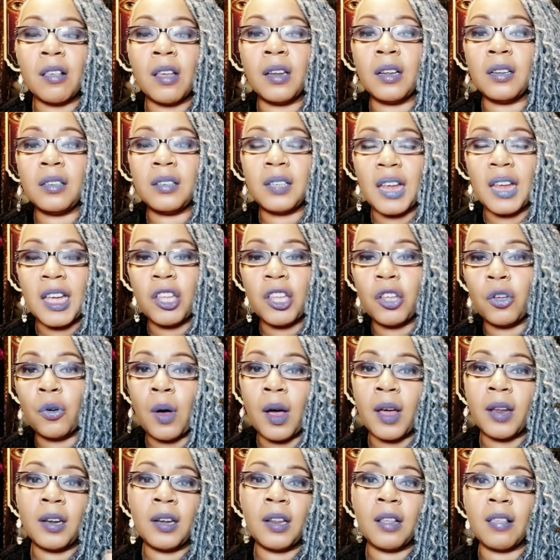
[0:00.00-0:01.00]
gonna take you
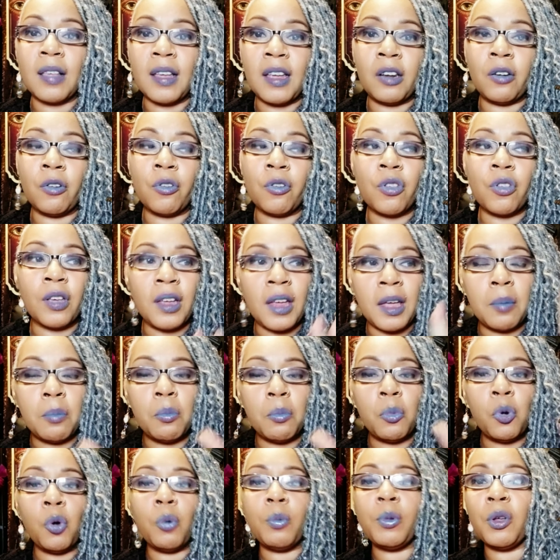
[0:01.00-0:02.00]
out of this energy and
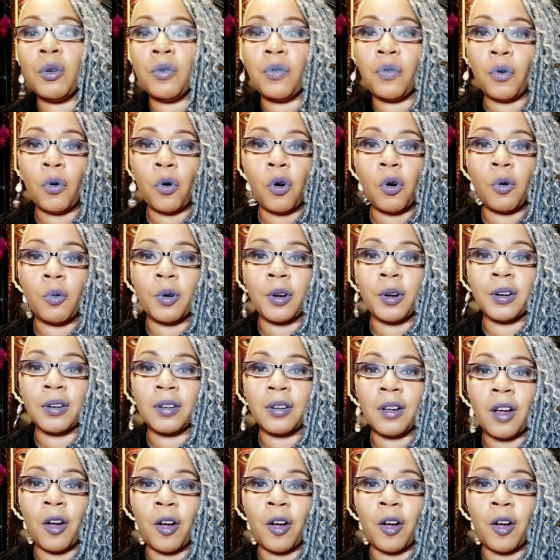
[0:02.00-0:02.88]
move you forward.